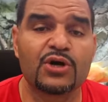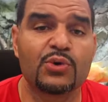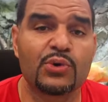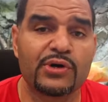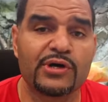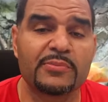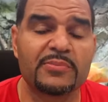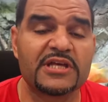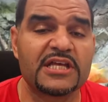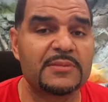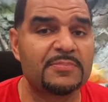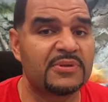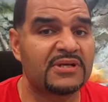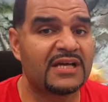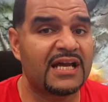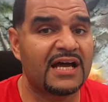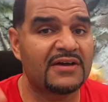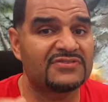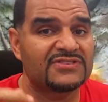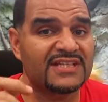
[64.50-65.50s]
aquarium keeping
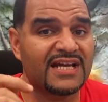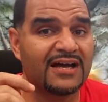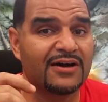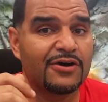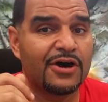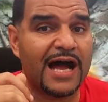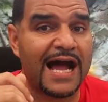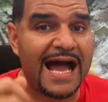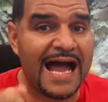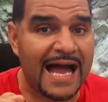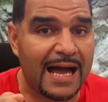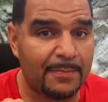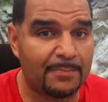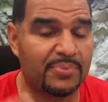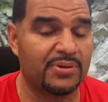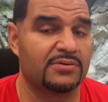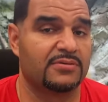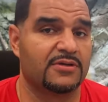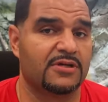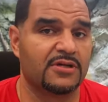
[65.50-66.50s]
lifestyle
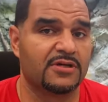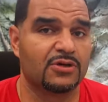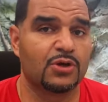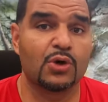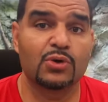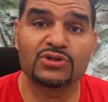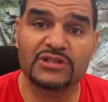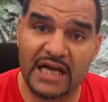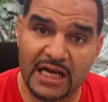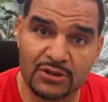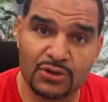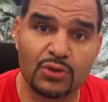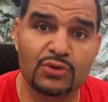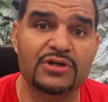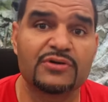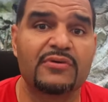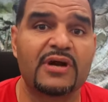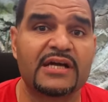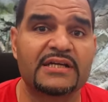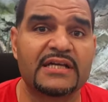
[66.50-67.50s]
app. Go
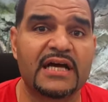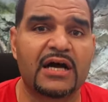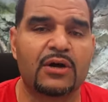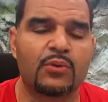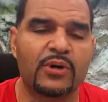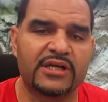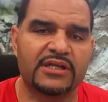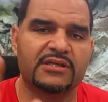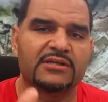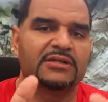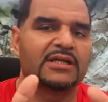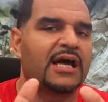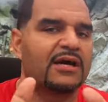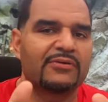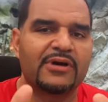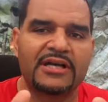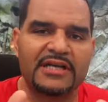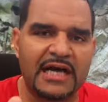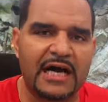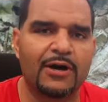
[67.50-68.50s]
download it right now. Wait,
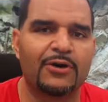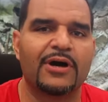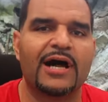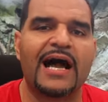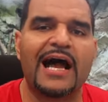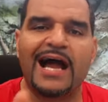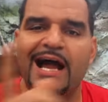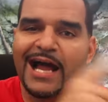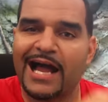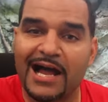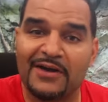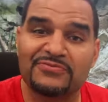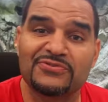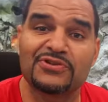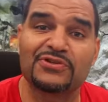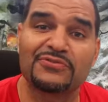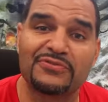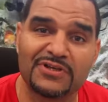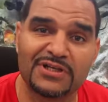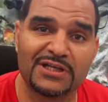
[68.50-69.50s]
not right now,
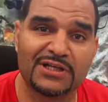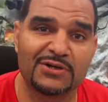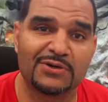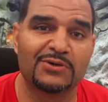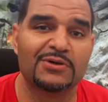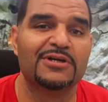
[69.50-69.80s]
after the video.